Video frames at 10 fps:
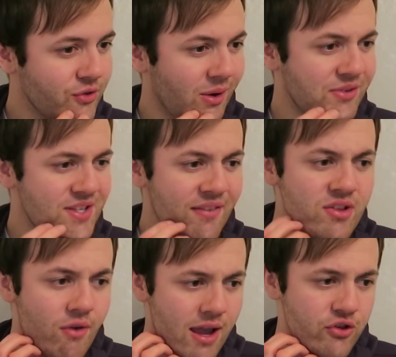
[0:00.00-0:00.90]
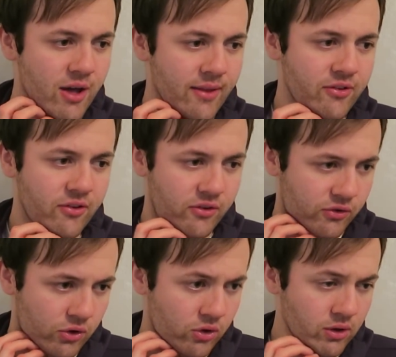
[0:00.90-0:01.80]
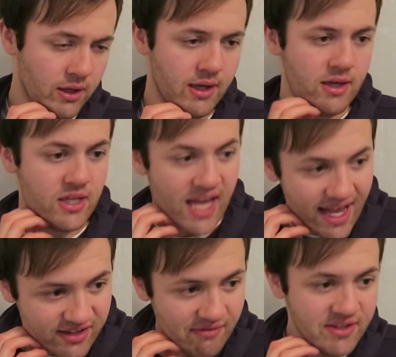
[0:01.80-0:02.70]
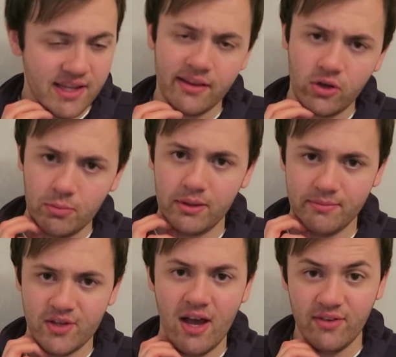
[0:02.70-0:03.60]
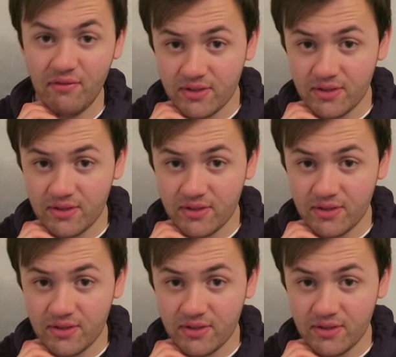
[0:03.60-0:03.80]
to have seven or eight chances to score Yes, Everton had a couple themselves.